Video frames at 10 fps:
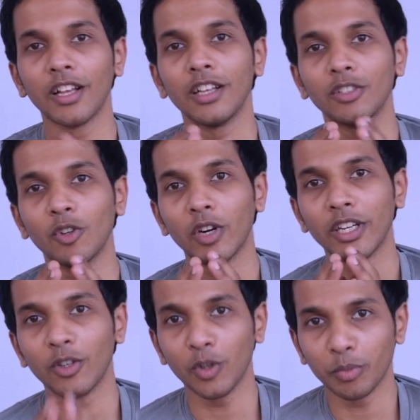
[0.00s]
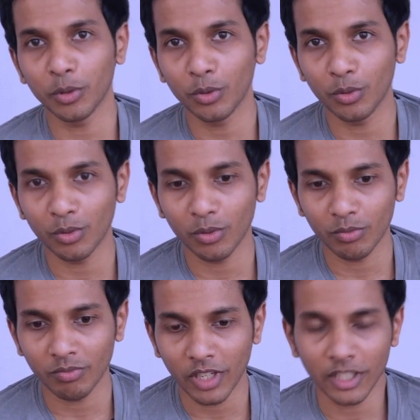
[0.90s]
So I hope you
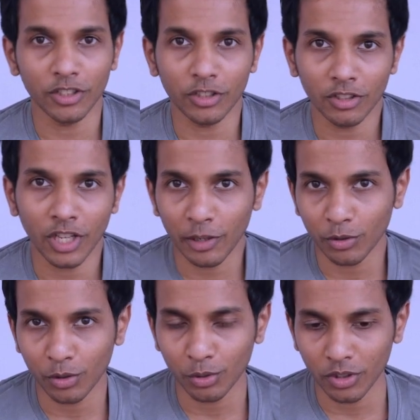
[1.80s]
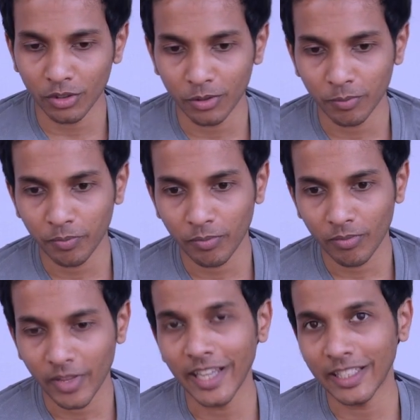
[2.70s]
understood how to do the
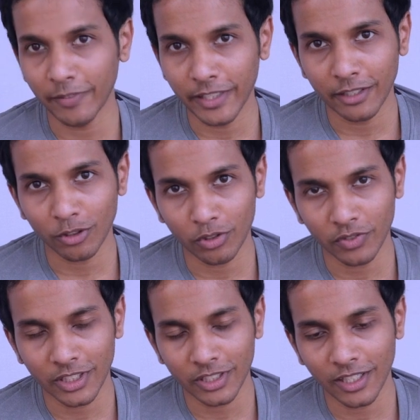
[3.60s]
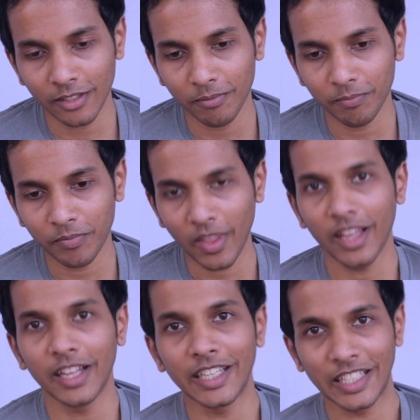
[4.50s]
8th variation of headstand.
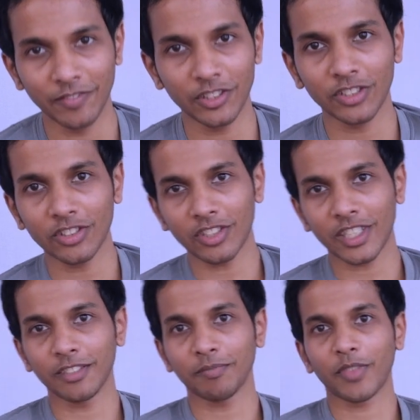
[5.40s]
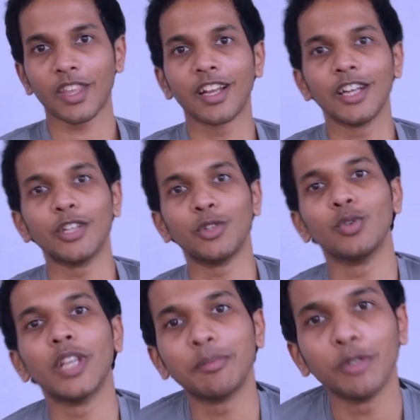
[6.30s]
Give this a try. Do
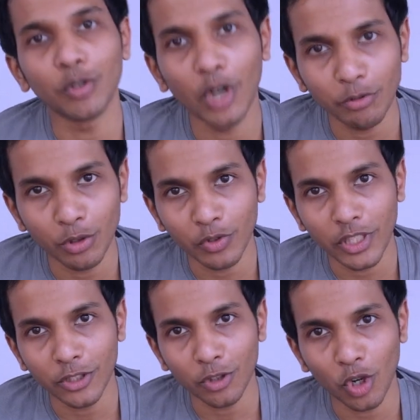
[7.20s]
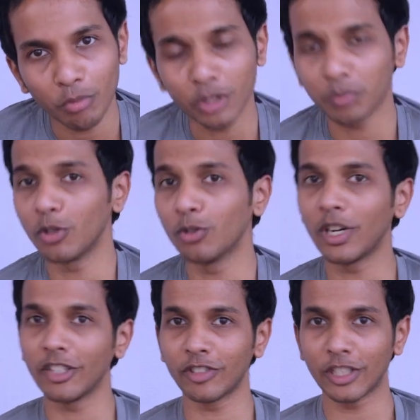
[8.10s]
let me know how you felt in the comments below.
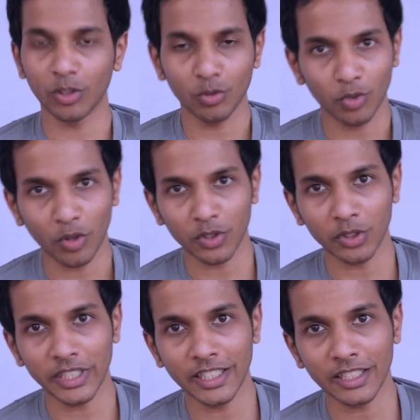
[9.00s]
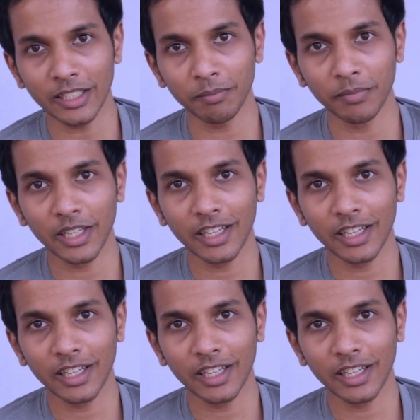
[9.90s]
I really look forward to reading them.